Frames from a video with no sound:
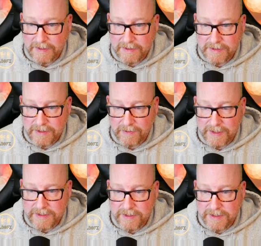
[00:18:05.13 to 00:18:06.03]
So
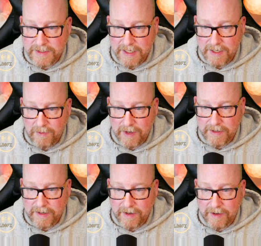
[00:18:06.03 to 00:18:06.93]
let's just see
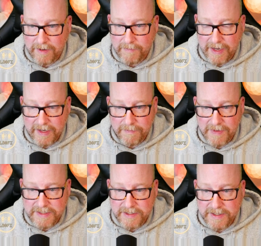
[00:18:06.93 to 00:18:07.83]
what automatic
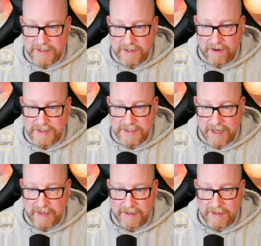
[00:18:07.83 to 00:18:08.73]
messages are
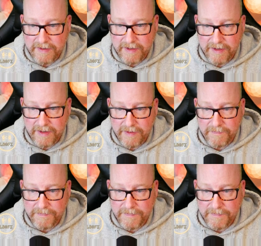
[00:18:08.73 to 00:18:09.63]
sent.
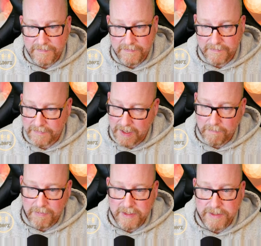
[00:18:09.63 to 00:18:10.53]
+3
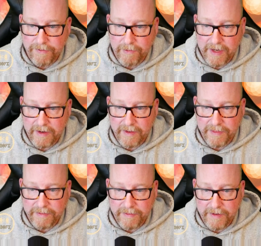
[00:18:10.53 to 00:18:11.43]

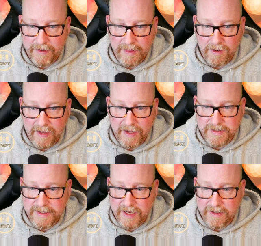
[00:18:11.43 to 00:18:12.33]
in the
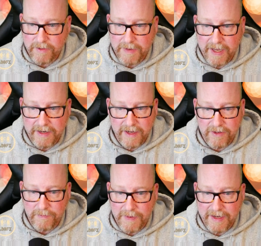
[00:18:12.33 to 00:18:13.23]
Netherlands. Not too bad,
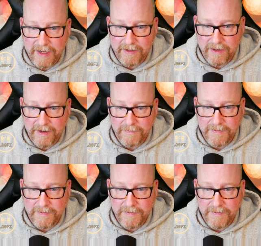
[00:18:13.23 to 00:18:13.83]
Anton.